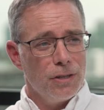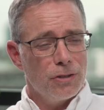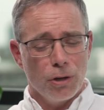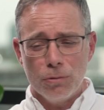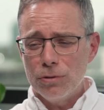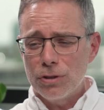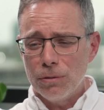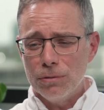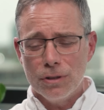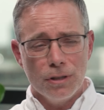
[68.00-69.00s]
So
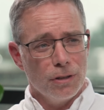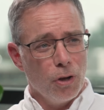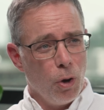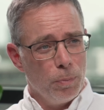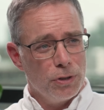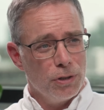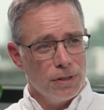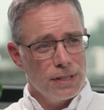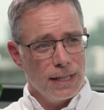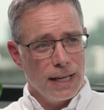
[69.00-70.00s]
the
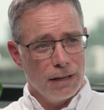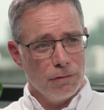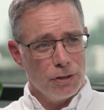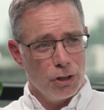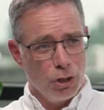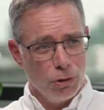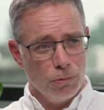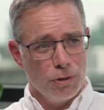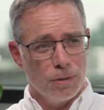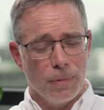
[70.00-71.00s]
opportunity here is
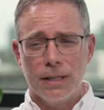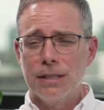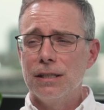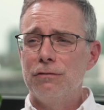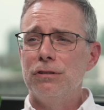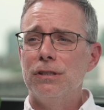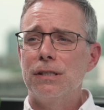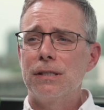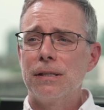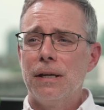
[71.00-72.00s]
huge to make a
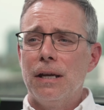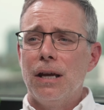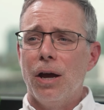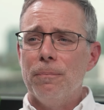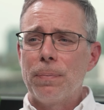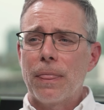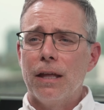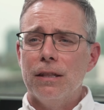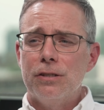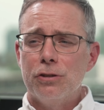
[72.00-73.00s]
difference.
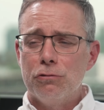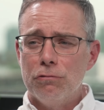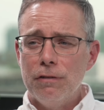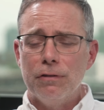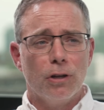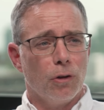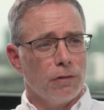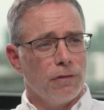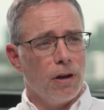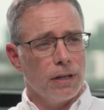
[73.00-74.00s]
And this has driven a lot
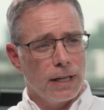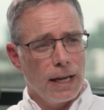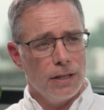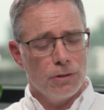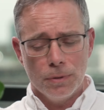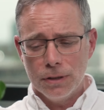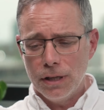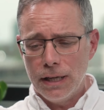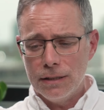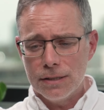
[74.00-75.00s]
of our engagement
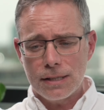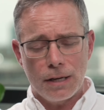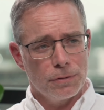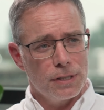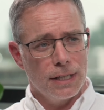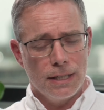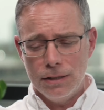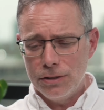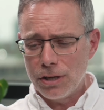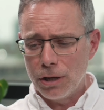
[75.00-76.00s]
in South
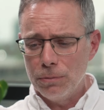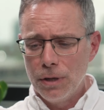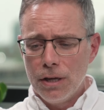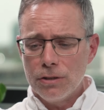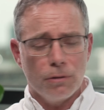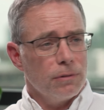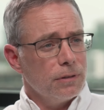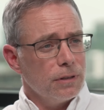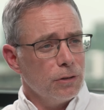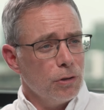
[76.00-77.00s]
Tees. So
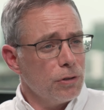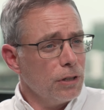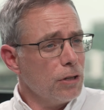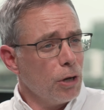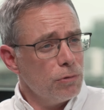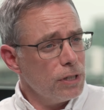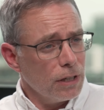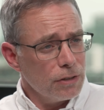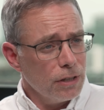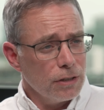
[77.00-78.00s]
using noting
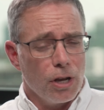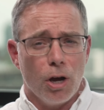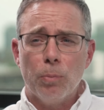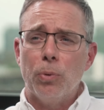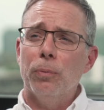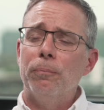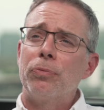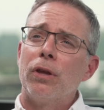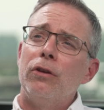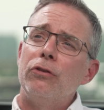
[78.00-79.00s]
as an example.
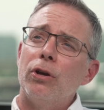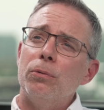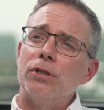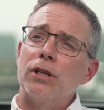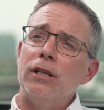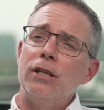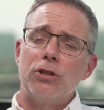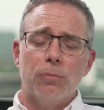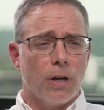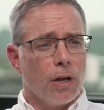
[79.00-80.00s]
So as a
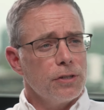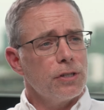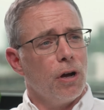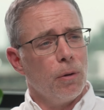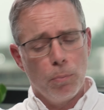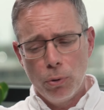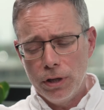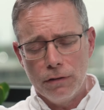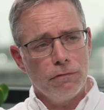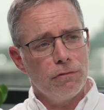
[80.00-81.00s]
clinician, when I start
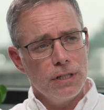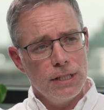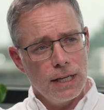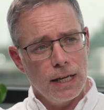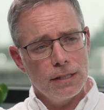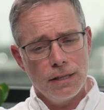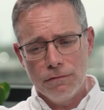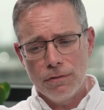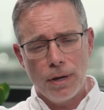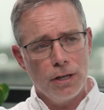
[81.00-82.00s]
putting free text
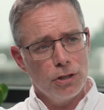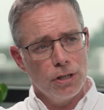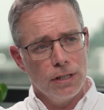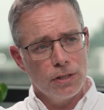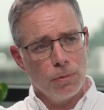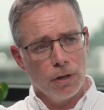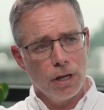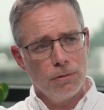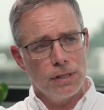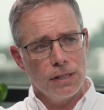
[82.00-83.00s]
information into our
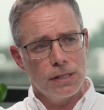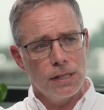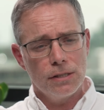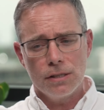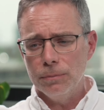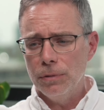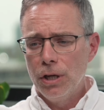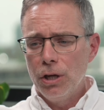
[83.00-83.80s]
noting system,